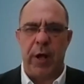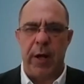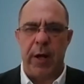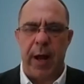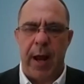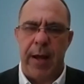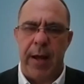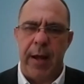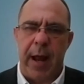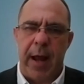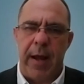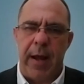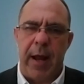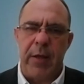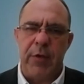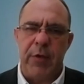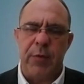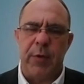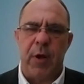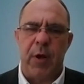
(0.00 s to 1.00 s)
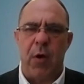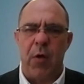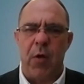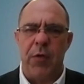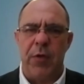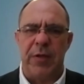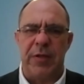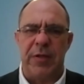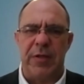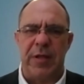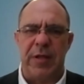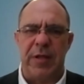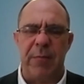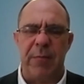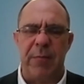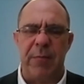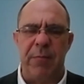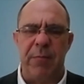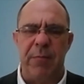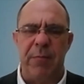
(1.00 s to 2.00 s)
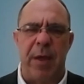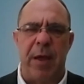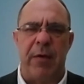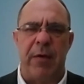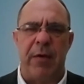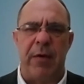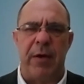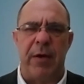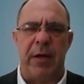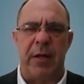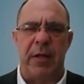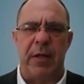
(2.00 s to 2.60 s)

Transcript: And as we know, on the Temple Mount itself